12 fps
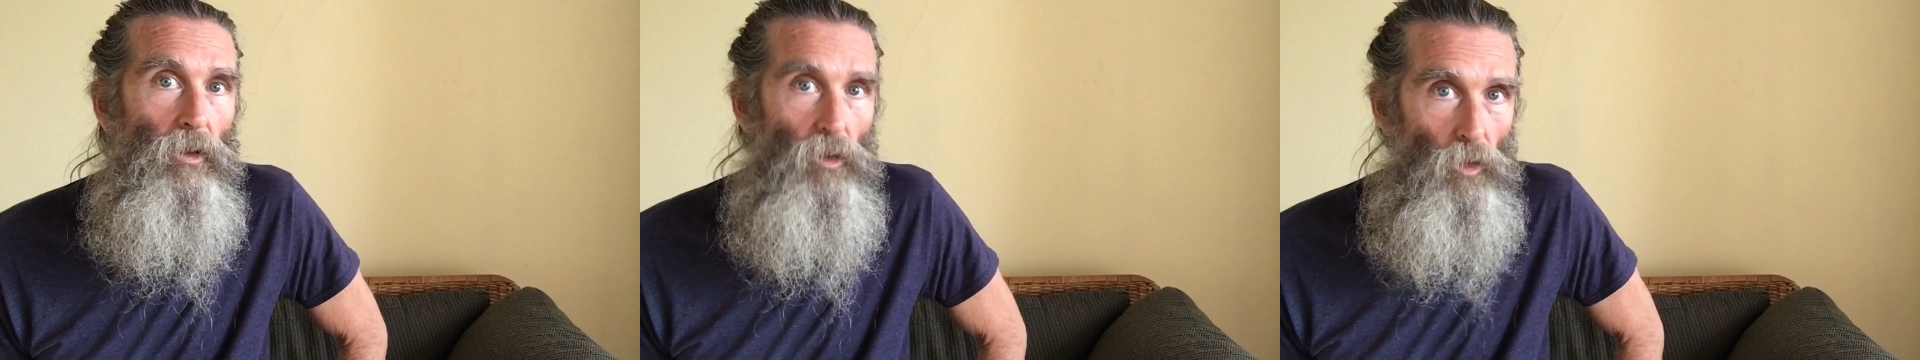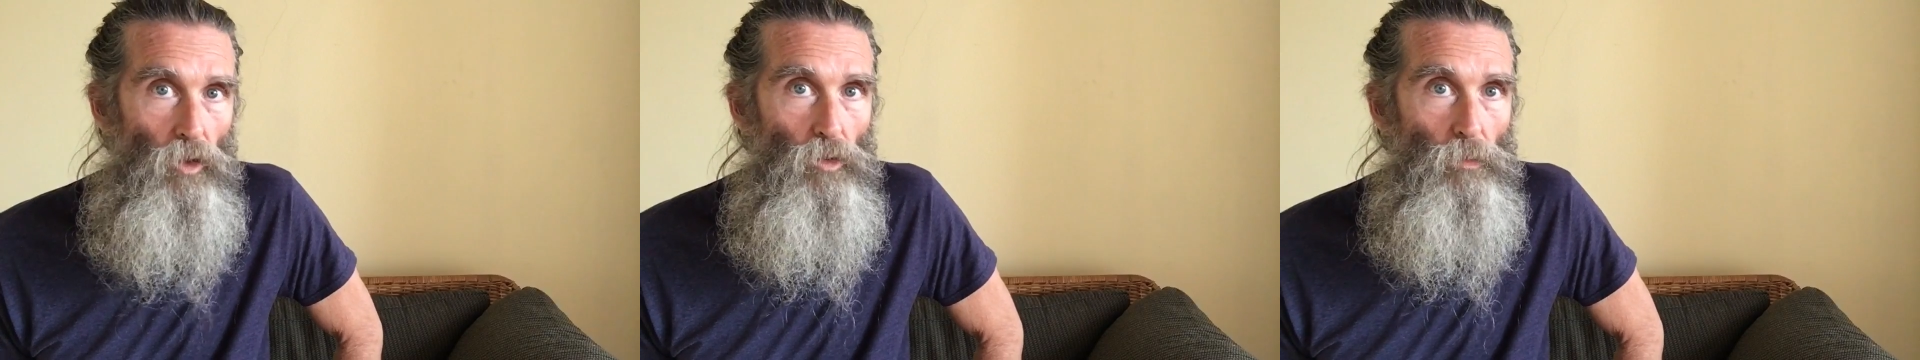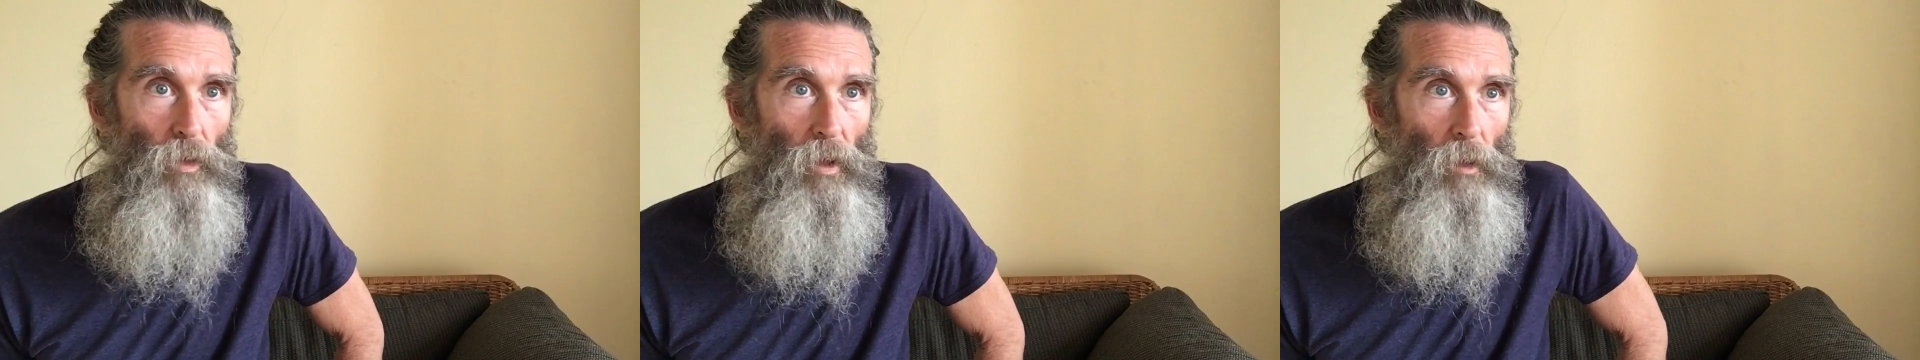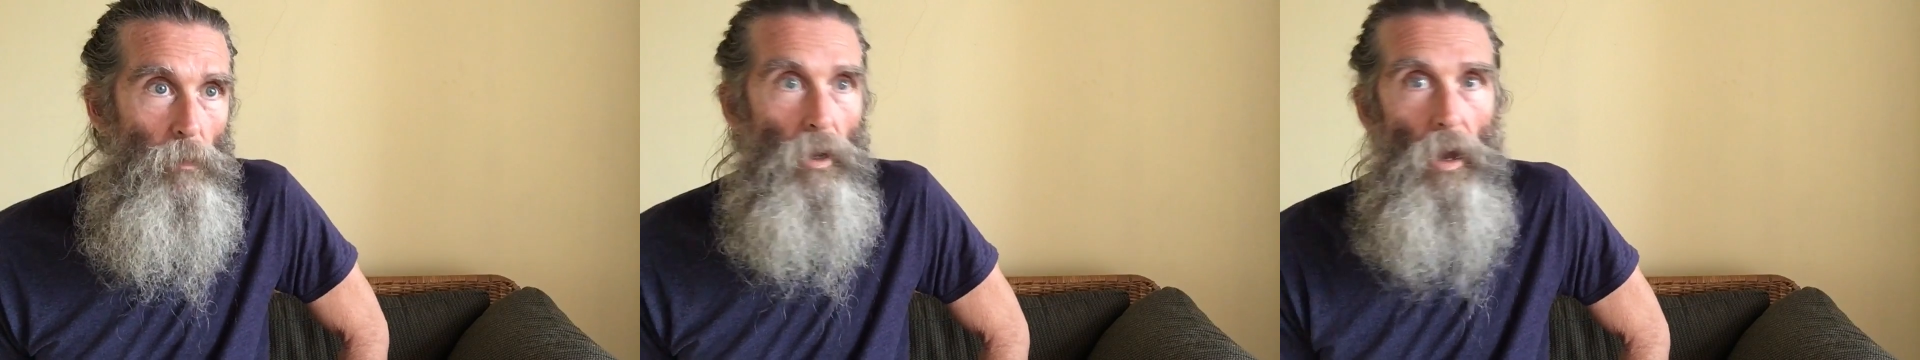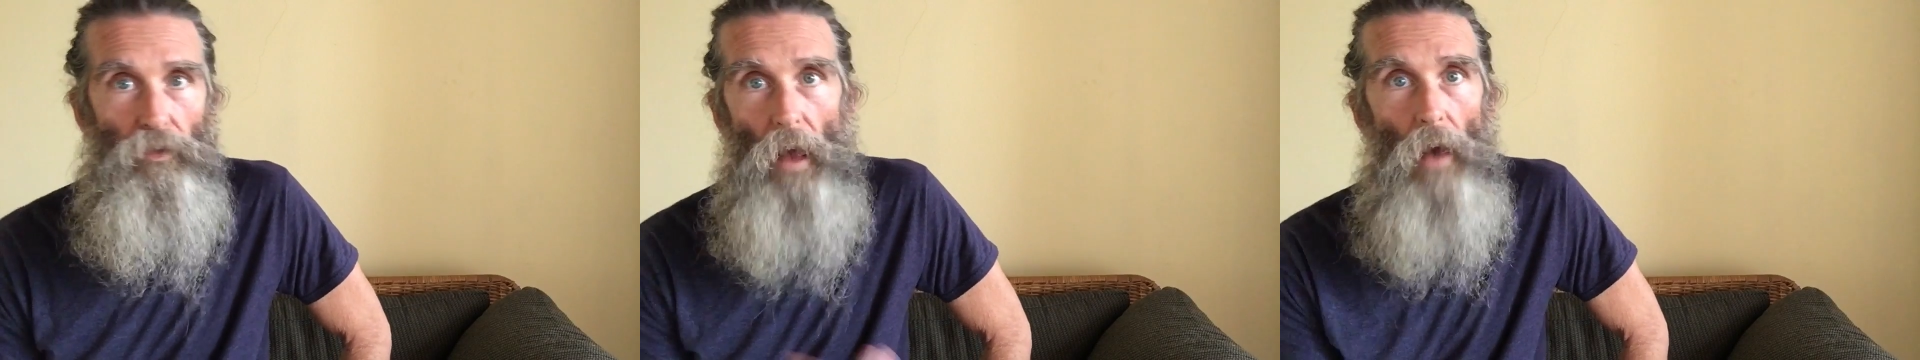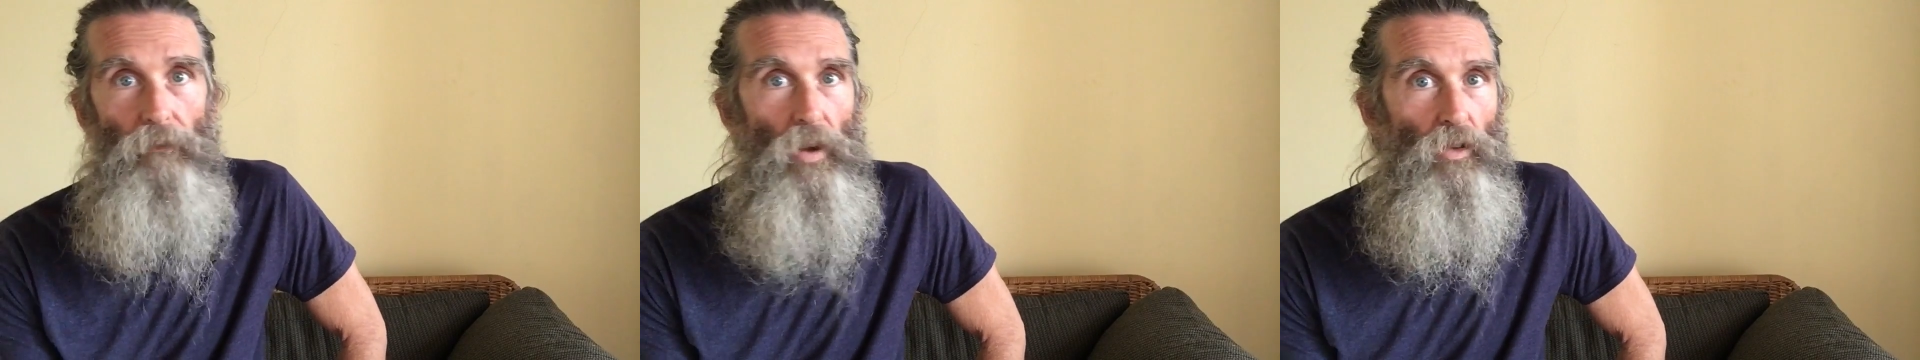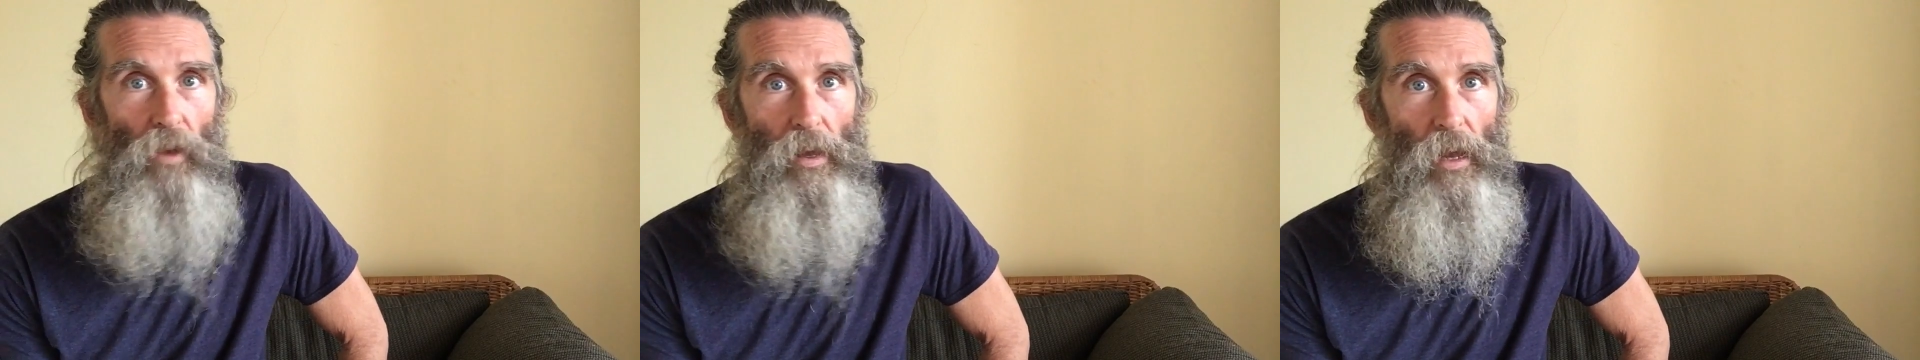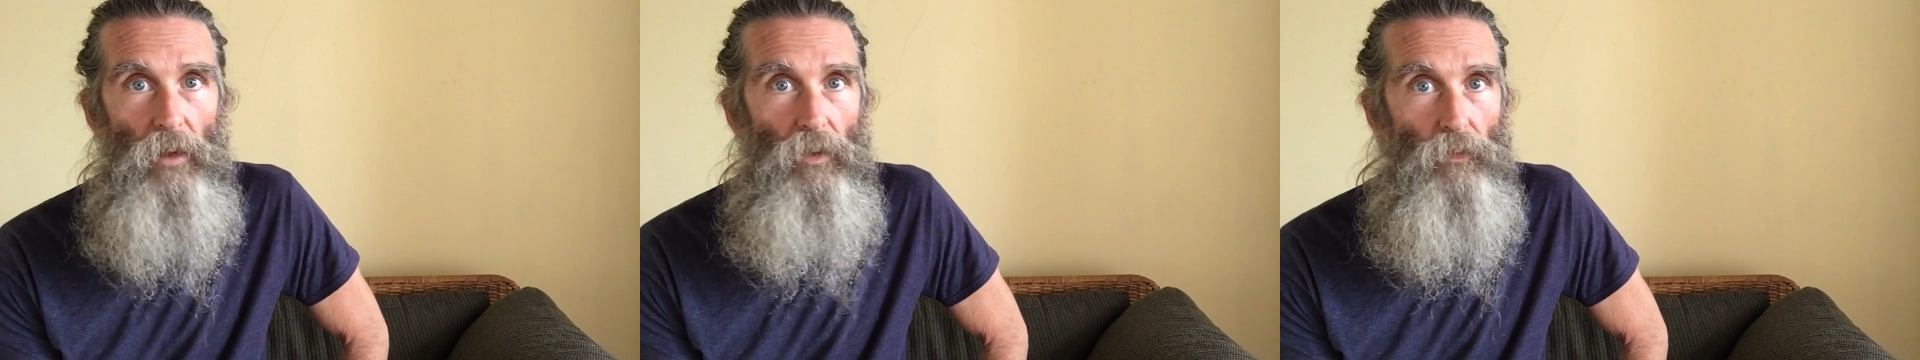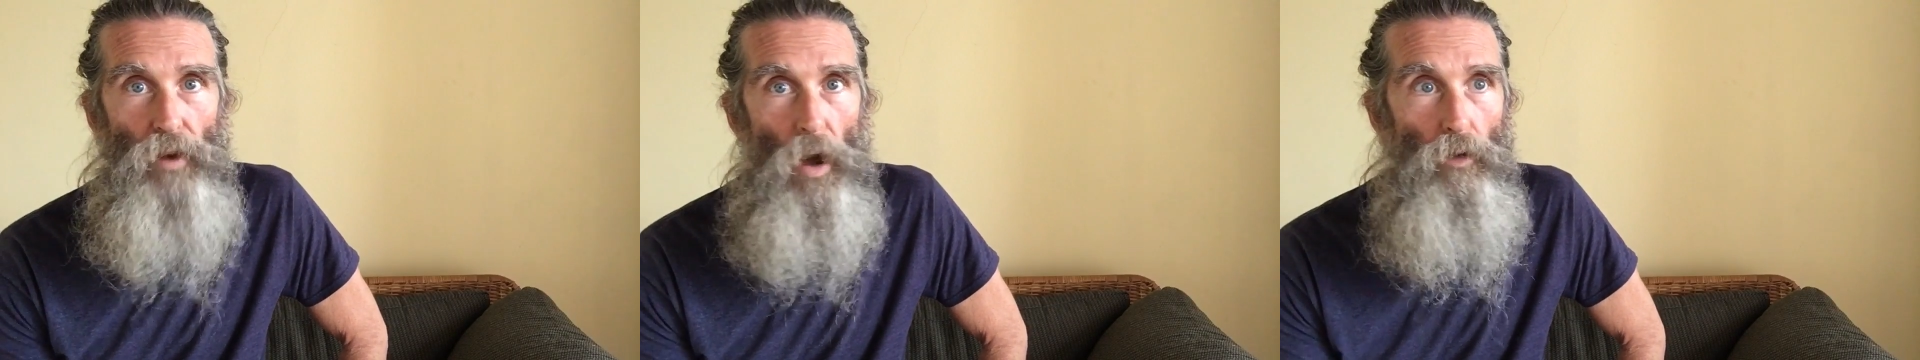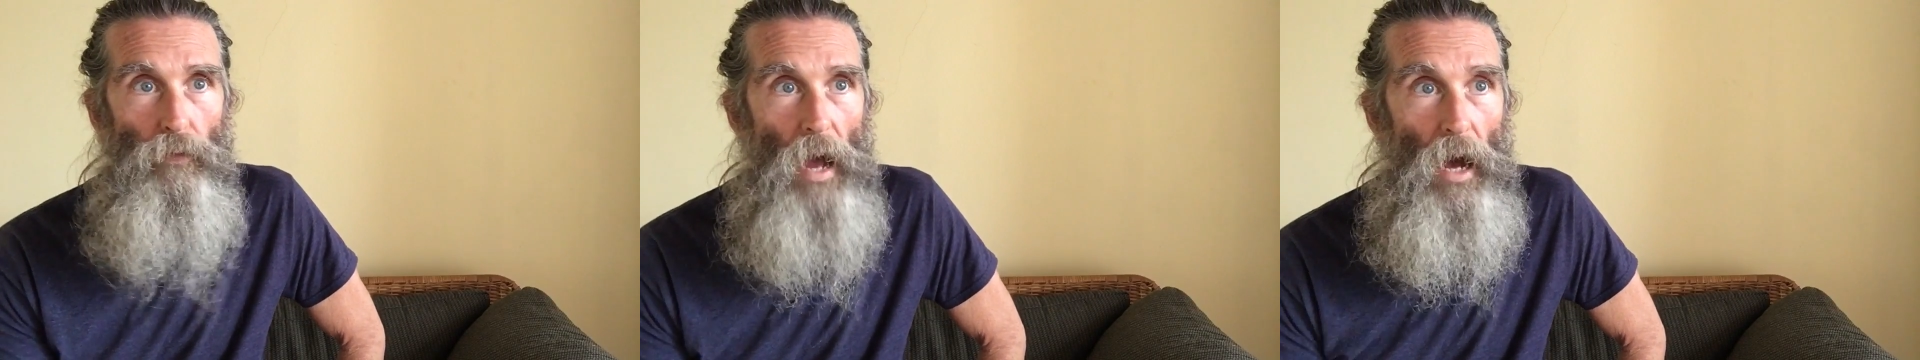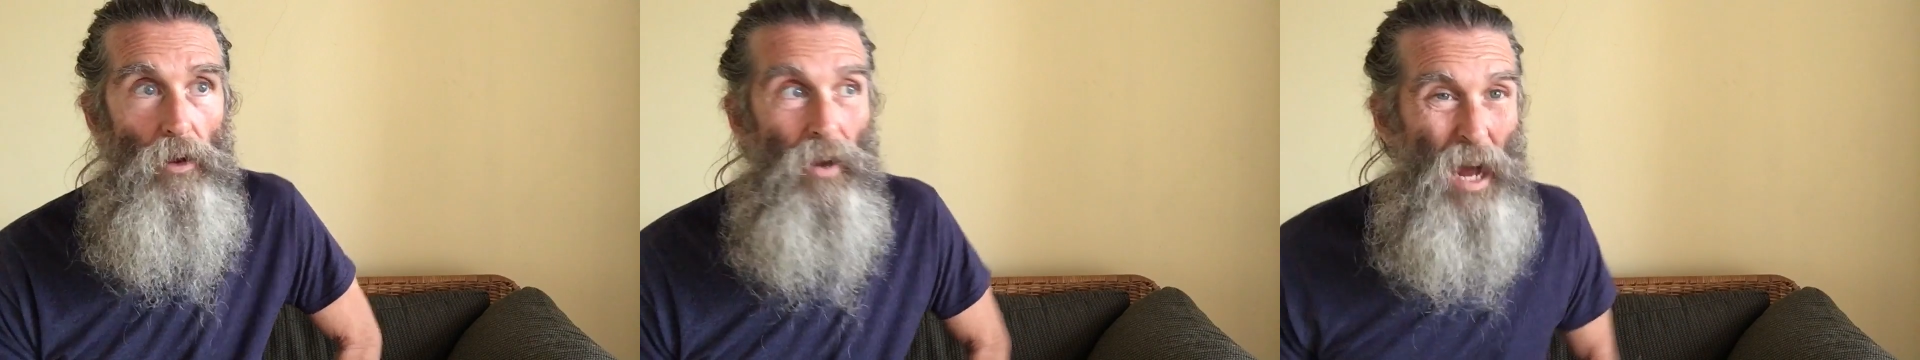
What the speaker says: group, because obviously it's of no value,